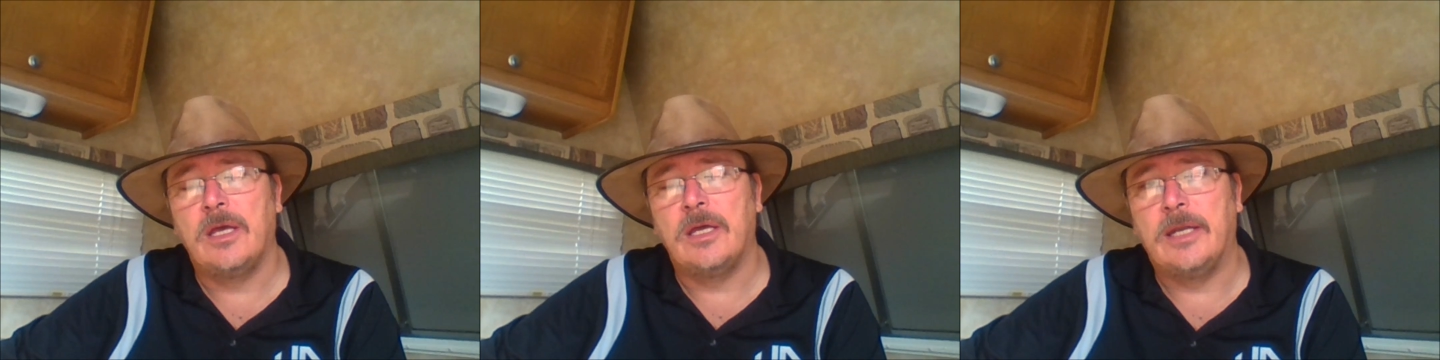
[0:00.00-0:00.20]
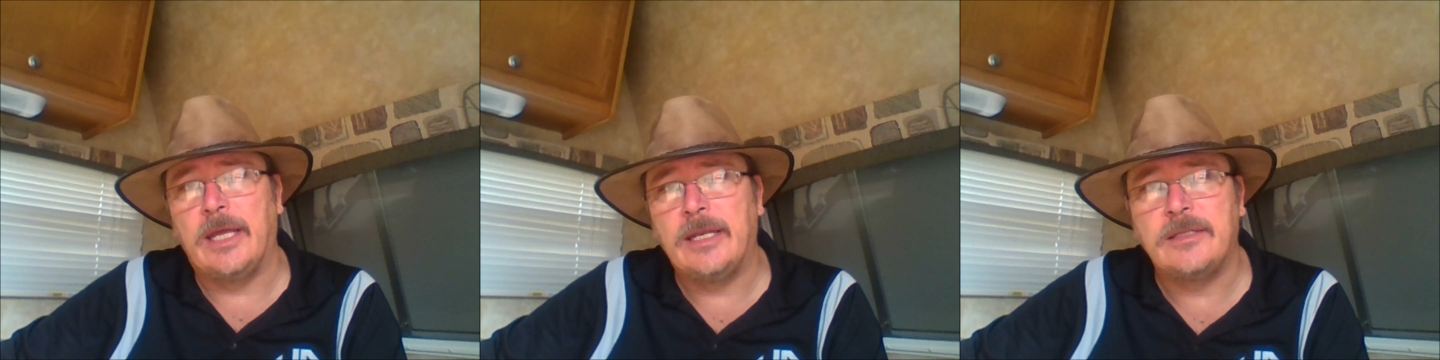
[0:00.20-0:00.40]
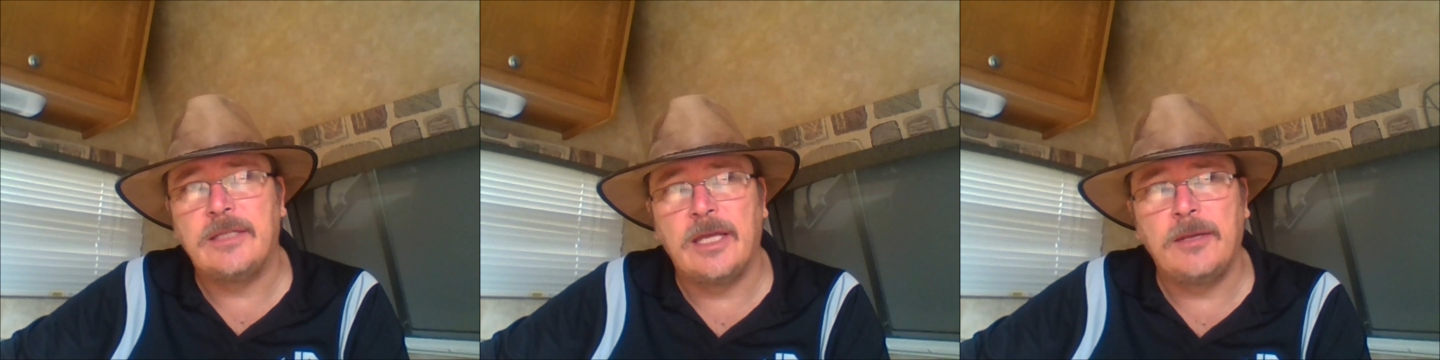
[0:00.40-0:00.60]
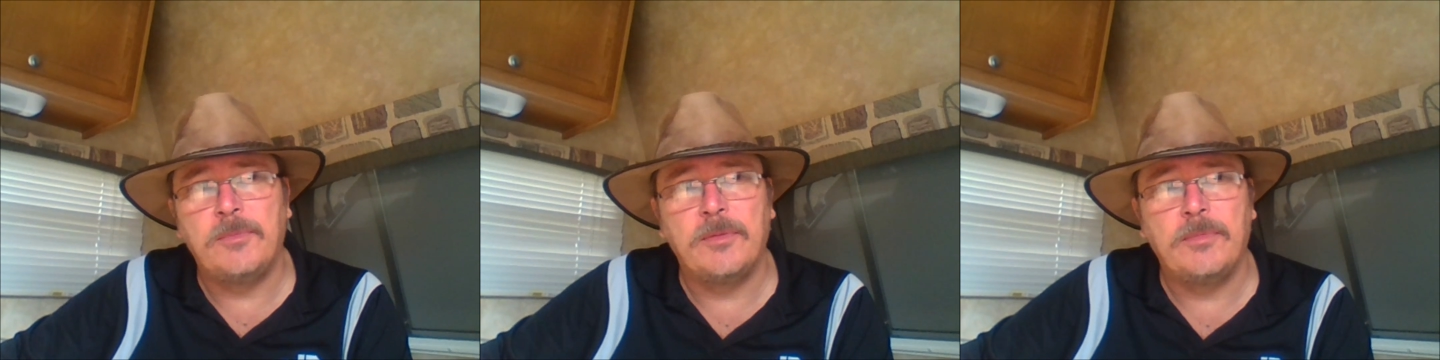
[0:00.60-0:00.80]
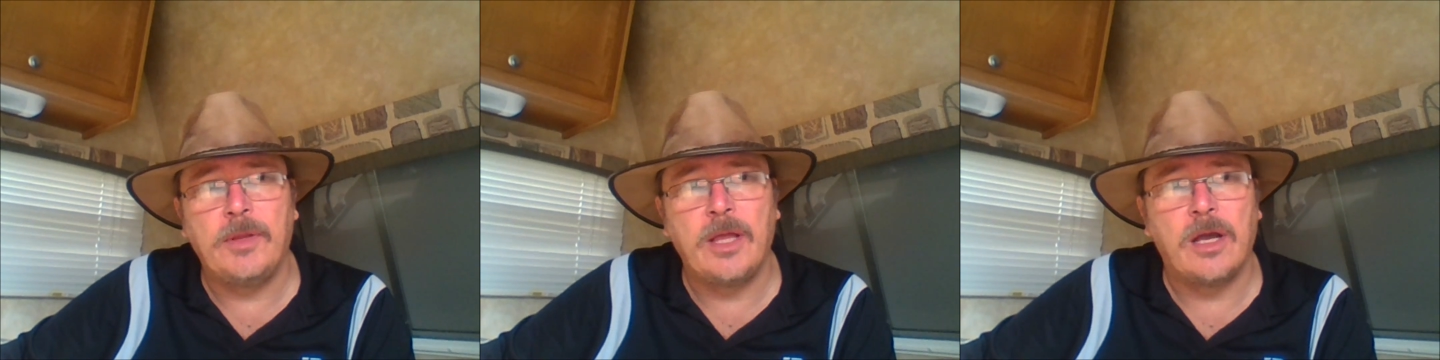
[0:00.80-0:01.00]
An annotated
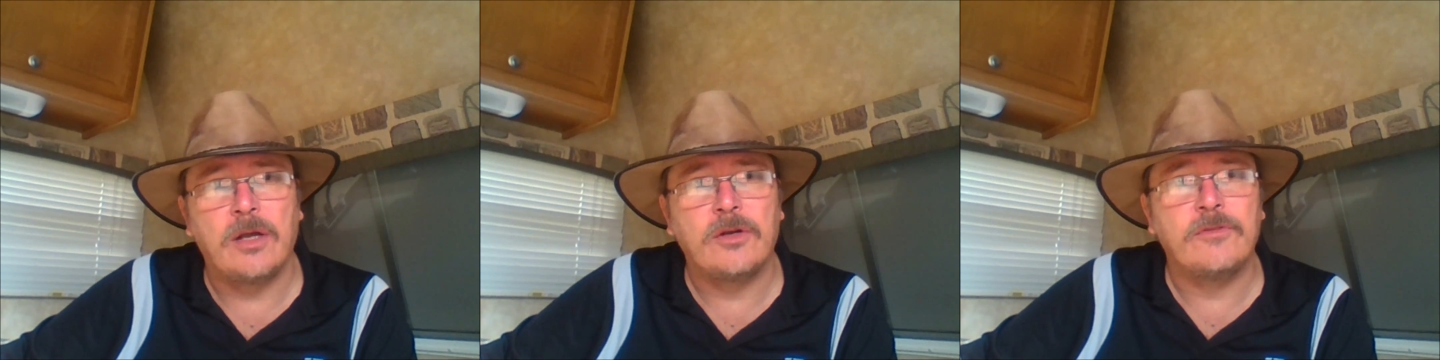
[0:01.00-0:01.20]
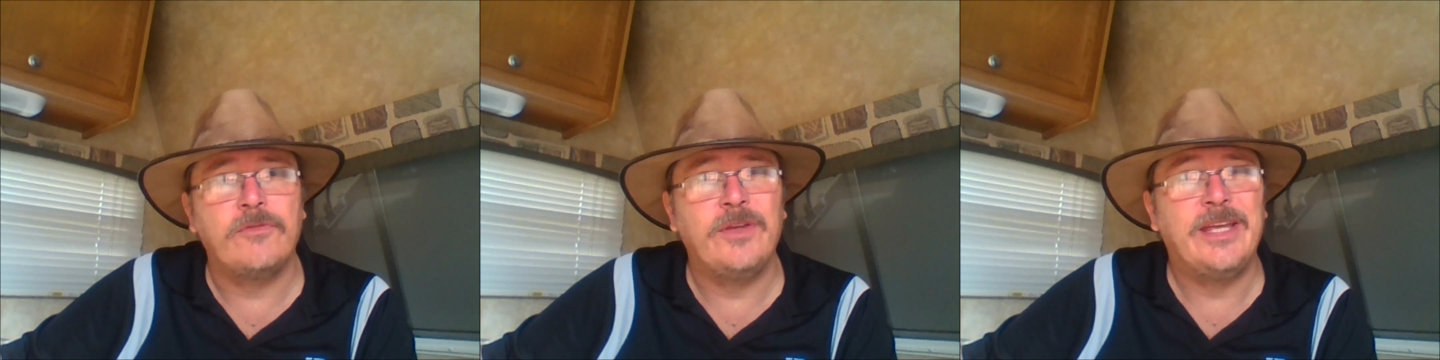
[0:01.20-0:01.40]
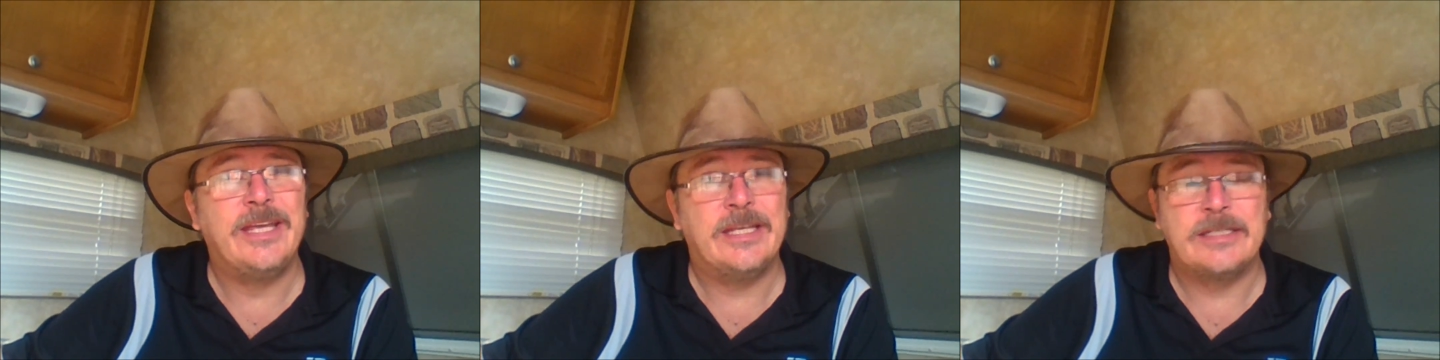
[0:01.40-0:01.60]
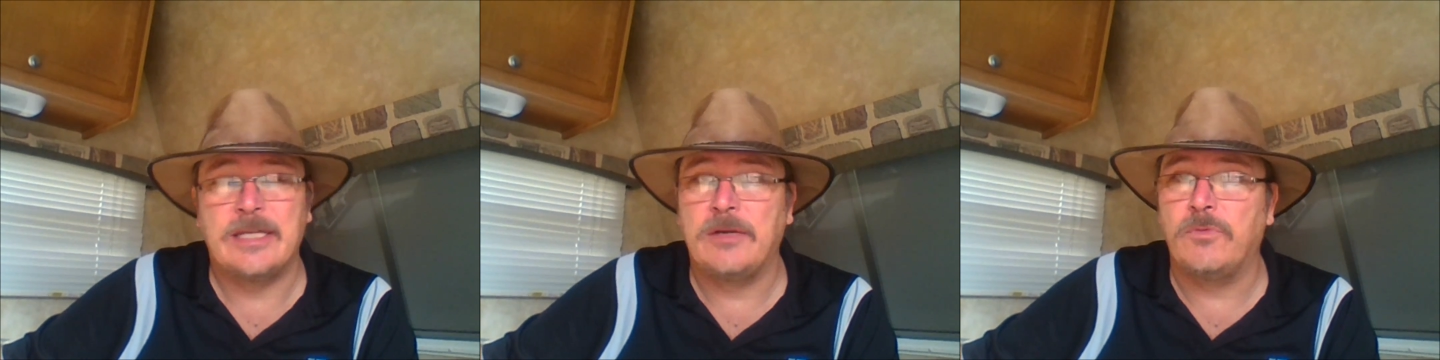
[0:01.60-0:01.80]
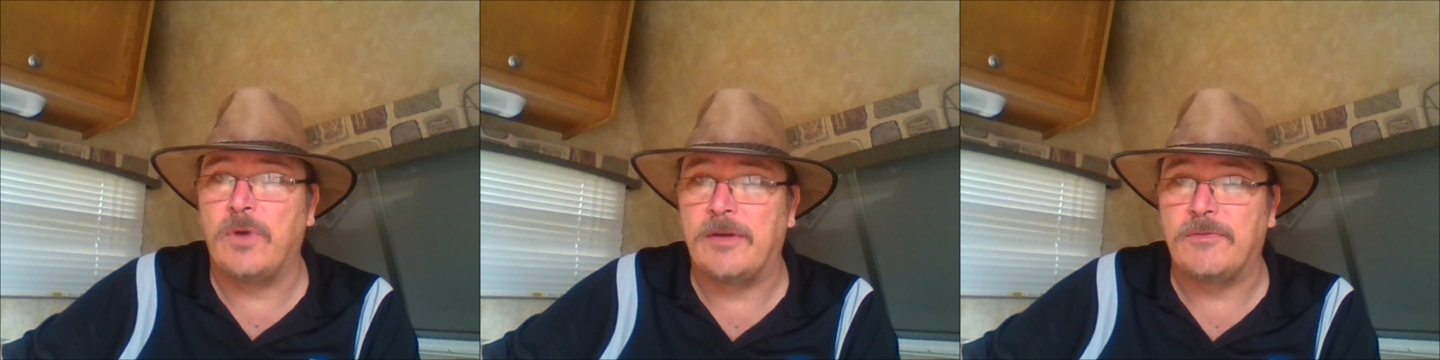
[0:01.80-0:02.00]
bibliography is
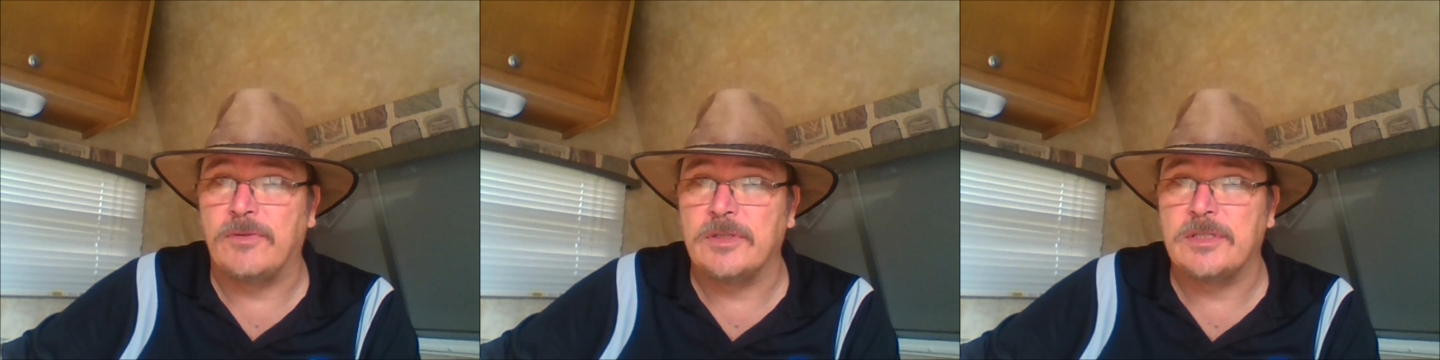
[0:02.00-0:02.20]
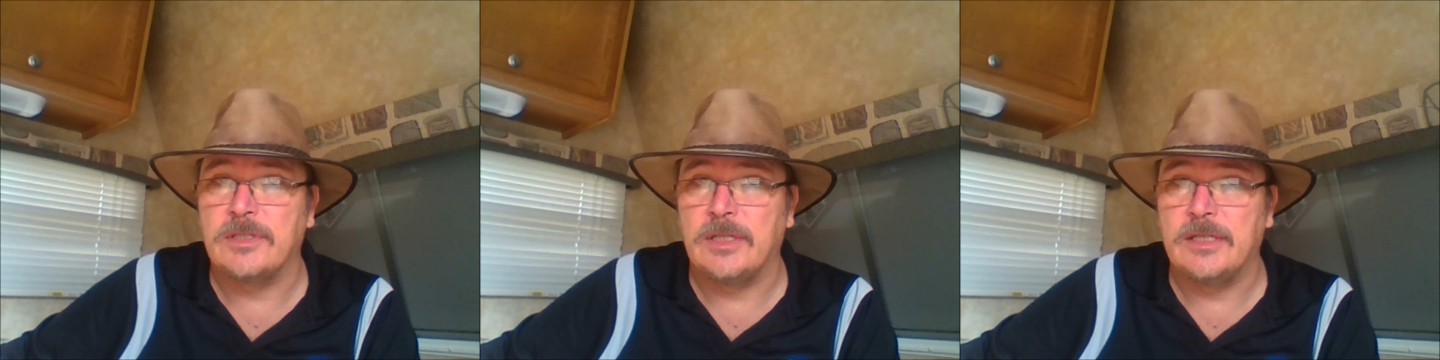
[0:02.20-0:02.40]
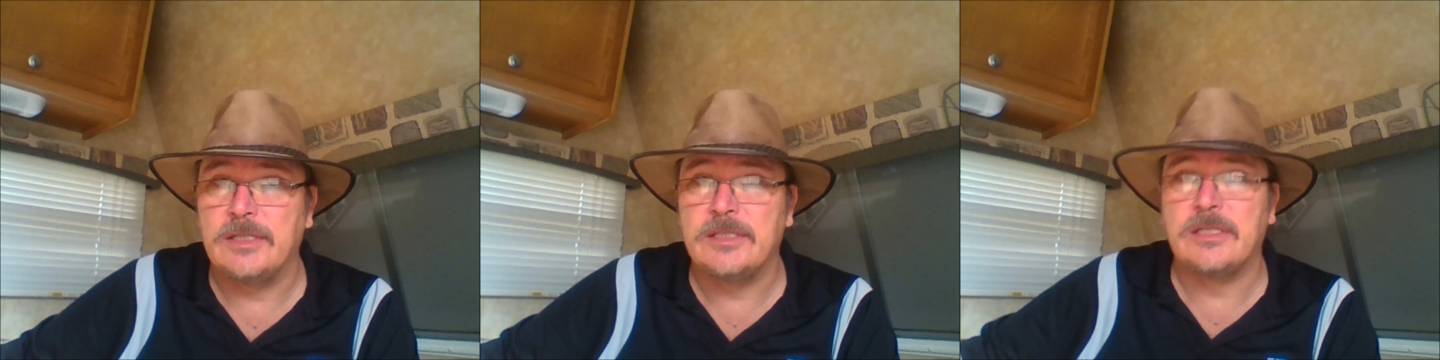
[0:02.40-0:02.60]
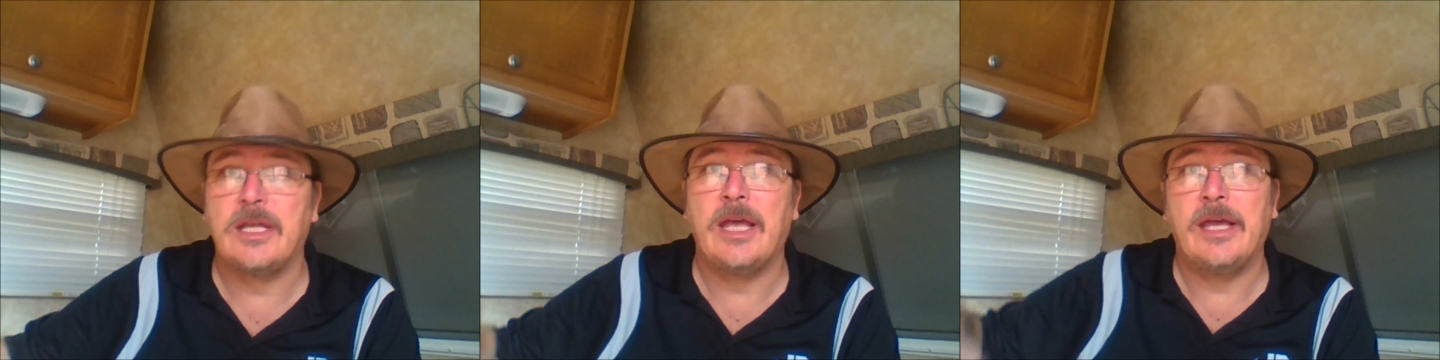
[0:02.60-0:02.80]
a reference list,